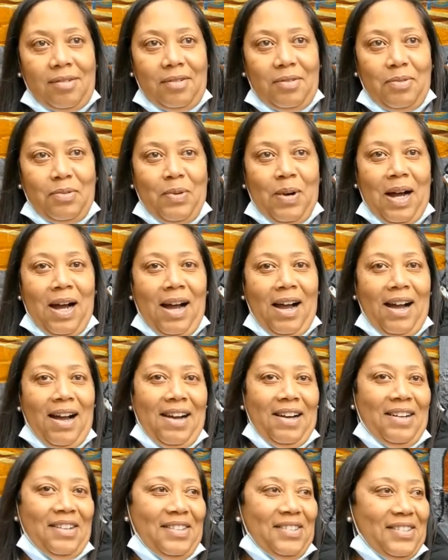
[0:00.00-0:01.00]

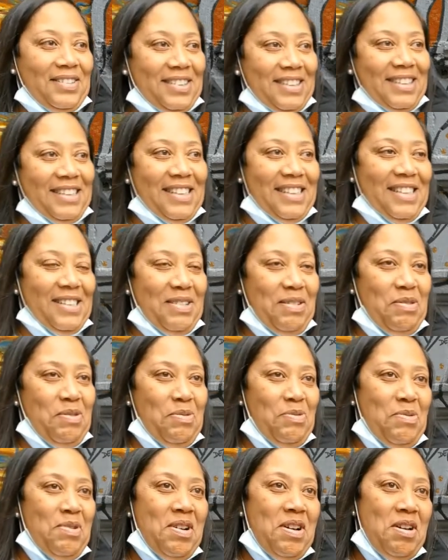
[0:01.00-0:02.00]
Wow. So
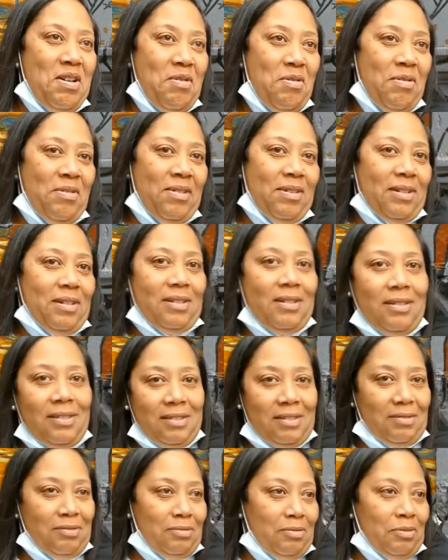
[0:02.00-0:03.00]

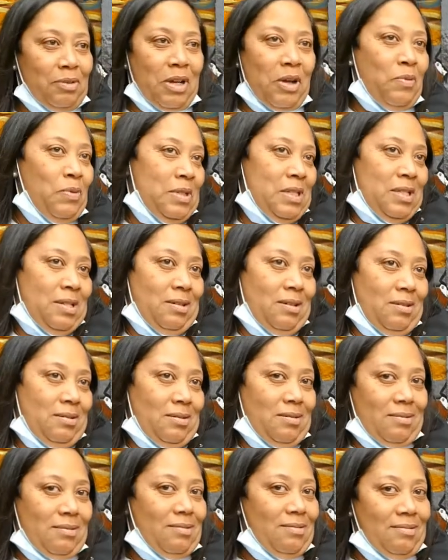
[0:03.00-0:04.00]
I was
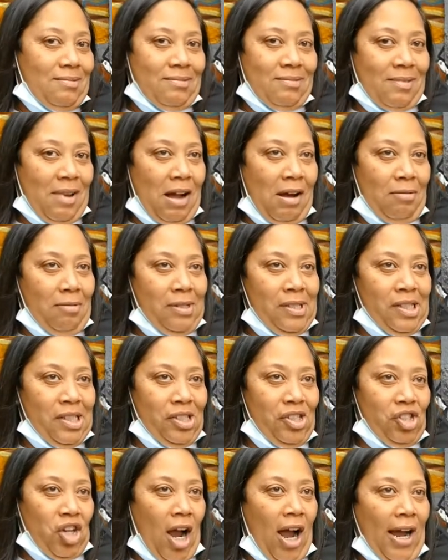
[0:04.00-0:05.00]
a
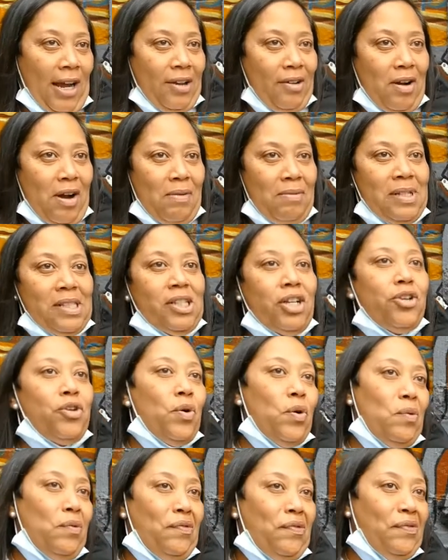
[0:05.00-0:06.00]
child. I was a
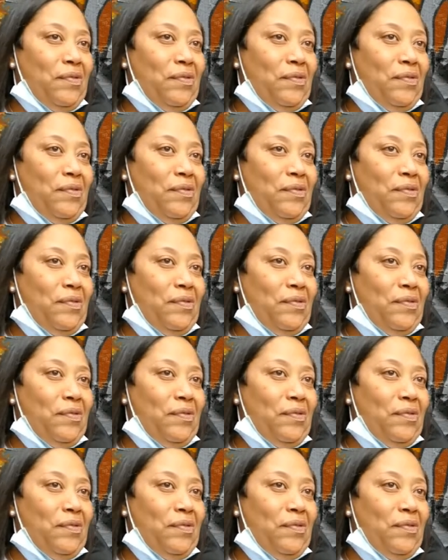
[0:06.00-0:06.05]
youth.